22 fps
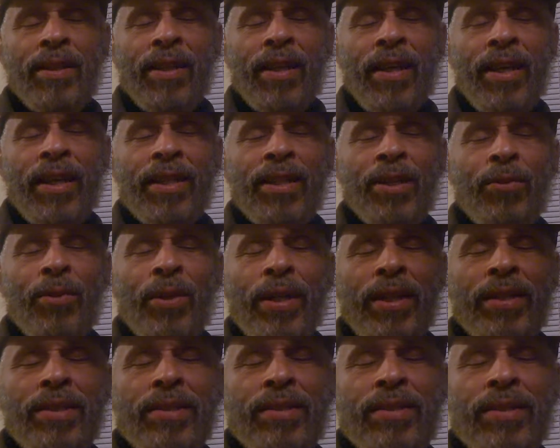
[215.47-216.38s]

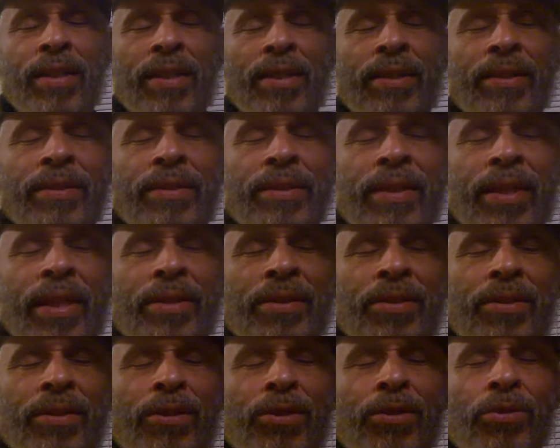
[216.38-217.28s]
anyway, it said at the end
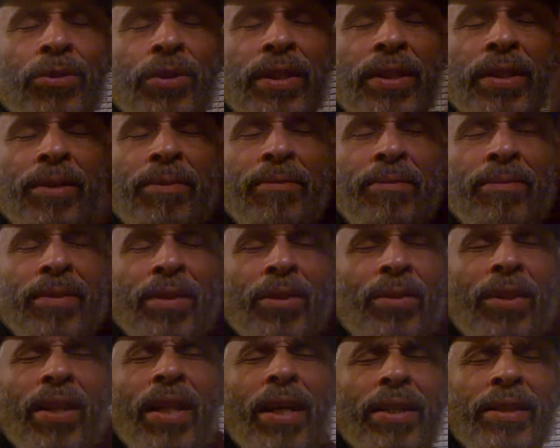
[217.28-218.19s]
of the dream, there
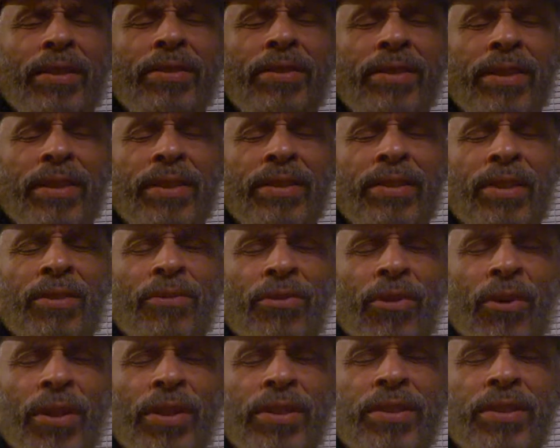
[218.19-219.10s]
were a lot of things. The
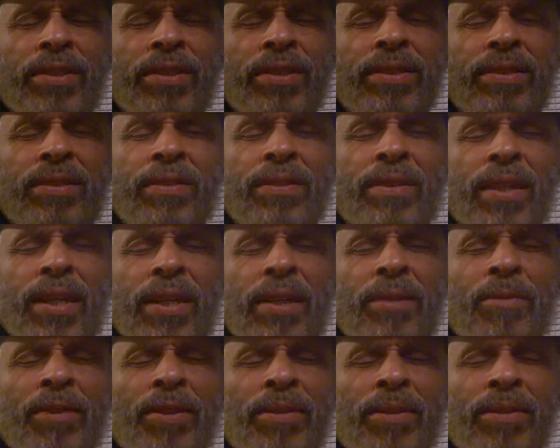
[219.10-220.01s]
voices
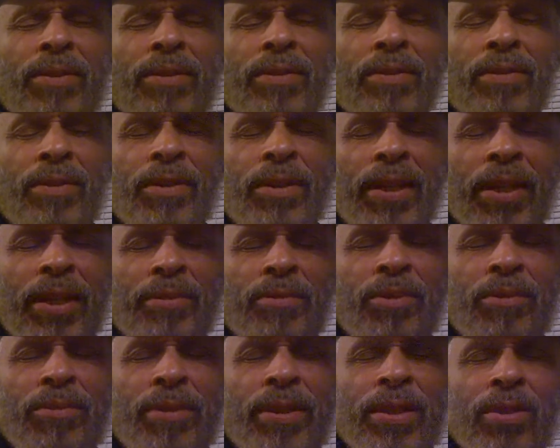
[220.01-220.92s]
came
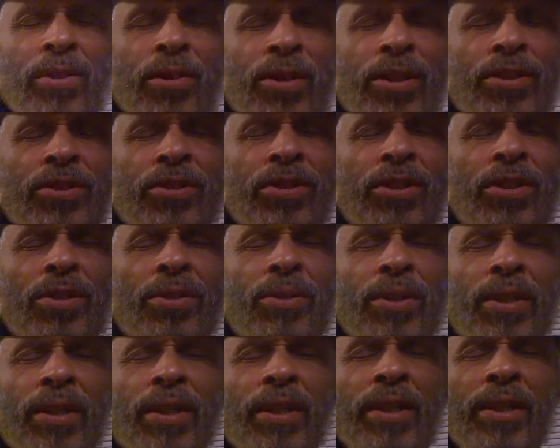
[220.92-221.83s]
to me, and also
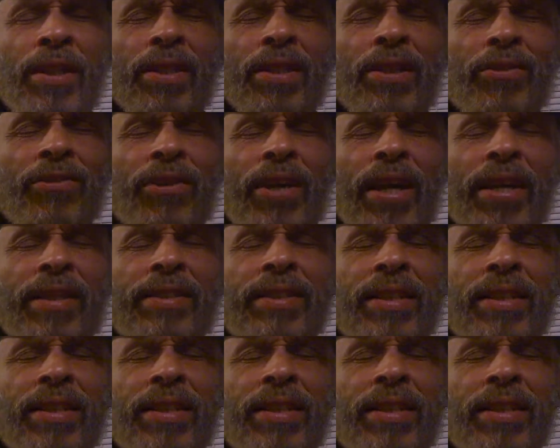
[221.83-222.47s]
the fact